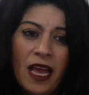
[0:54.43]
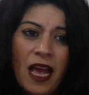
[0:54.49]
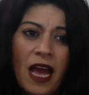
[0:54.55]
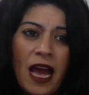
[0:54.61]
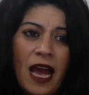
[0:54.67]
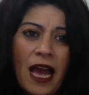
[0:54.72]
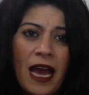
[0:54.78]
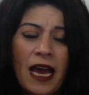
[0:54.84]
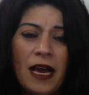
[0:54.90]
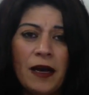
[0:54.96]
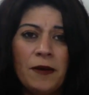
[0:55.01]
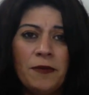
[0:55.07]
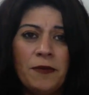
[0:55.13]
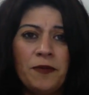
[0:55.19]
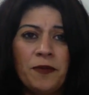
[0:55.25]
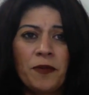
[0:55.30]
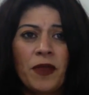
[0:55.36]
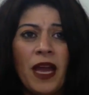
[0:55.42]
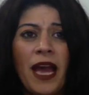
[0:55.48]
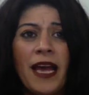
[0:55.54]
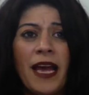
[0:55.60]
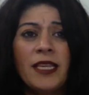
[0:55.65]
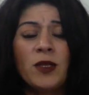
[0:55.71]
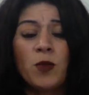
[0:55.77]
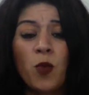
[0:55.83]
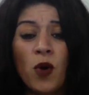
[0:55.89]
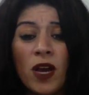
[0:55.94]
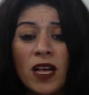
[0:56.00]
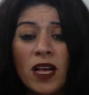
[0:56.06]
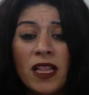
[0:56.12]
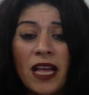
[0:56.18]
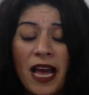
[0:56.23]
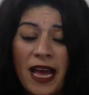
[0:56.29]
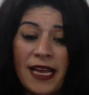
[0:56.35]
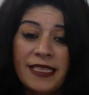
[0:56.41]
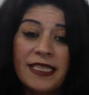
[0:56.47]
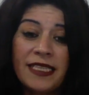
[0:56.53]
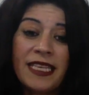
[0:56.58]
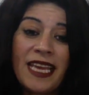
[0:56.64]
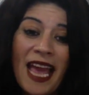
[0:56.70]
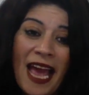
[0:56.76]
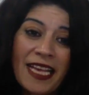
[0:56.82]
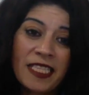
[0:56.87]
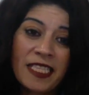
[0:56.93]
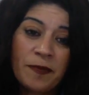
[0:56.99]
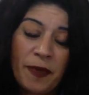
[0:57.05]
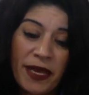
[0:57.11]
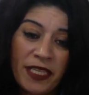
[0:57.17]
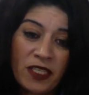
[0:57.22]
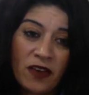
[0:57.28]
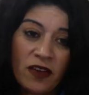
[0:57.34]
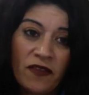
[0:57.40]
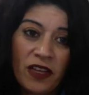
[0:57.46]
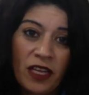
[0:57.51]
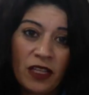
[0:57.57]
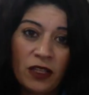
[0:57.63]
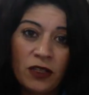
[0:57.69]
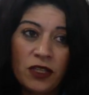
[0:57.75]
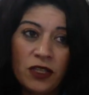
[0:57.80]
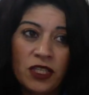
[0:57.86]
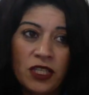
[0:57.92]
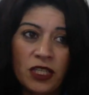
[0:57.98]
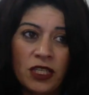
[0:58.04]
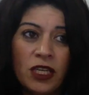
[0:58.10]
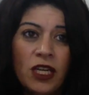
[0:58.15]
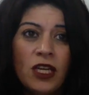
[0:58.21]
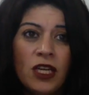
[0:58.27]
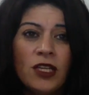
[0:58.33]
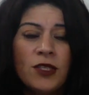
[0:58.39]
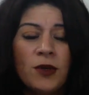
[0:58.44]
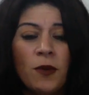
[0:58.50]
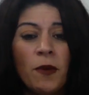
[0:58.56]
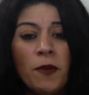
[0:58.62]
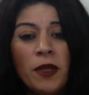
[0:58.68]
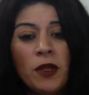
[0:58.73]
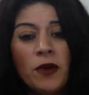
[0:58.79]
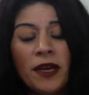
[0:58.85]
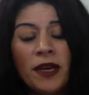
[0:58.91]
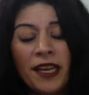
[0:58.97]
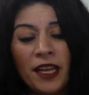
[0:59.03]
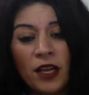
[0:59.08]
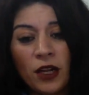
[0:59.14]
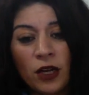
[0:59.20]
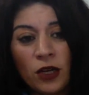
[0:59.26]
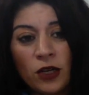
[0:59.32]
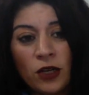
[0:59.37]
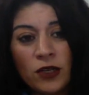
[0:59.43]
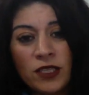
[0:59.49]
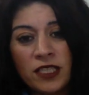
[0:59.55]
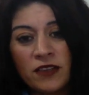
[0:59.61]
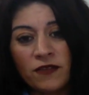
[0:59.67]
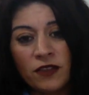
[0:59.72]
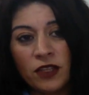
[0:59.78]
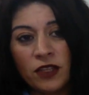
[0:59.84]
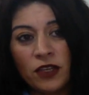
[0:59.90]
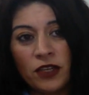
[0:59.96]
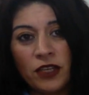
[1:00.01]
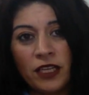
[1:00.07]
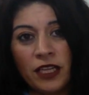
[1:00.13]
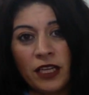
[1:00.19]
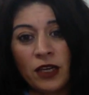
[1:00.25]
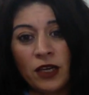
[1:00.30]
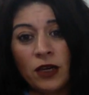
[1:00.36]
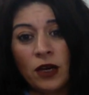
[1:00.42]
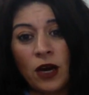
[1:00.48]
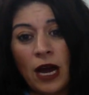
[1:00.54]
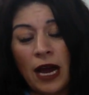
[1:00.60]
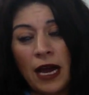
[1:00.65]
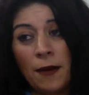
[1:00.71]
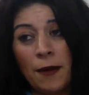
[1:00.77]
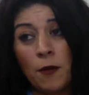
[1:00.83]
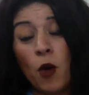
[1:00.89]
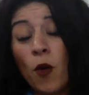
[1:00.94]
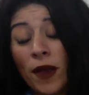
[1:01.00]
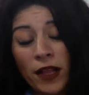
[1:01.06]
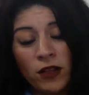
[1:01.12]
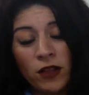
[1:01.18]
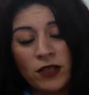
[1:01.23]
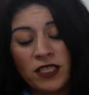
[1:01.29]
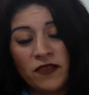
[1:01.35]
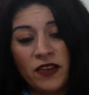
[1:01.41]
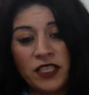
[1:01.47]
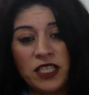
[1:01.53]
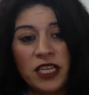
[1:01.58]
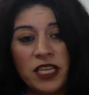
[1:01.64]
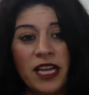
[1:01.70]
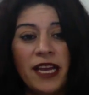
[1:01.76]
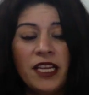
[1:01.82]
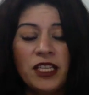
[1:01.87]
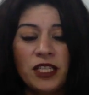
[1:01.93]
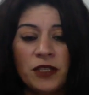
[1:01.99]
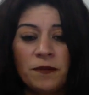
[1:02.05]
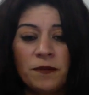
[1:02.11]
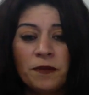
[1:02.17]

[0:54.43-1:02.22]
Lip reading: as well as the aspects of inclusion. So when we look at inclusive learning, or inclusive education,